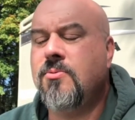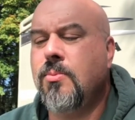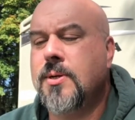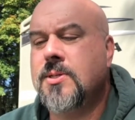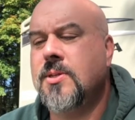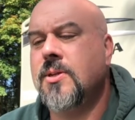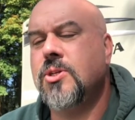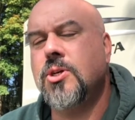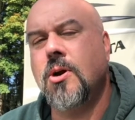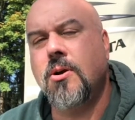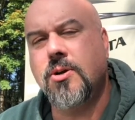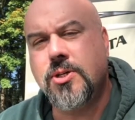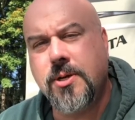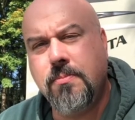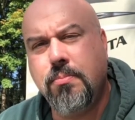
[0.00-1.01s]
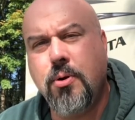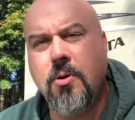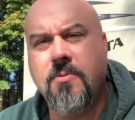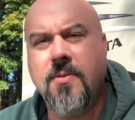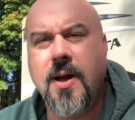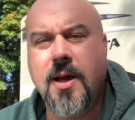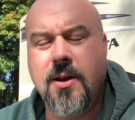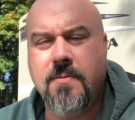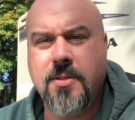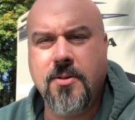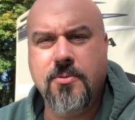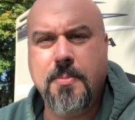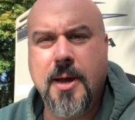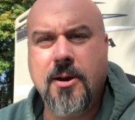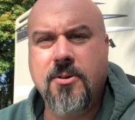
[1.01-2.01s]
What's the charging profile of
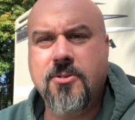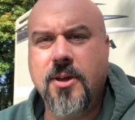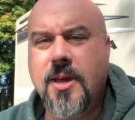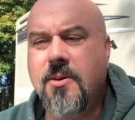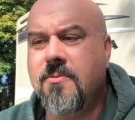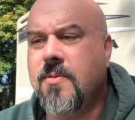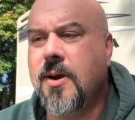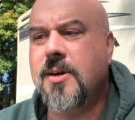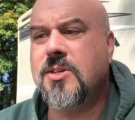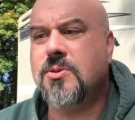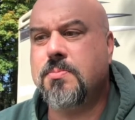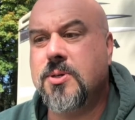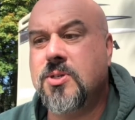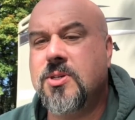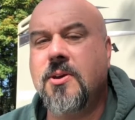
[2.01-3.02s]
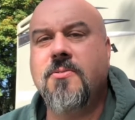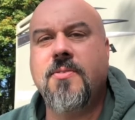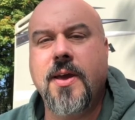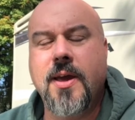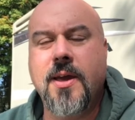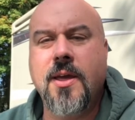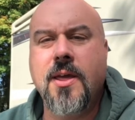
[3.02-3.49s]
those batteries? So you can get very specific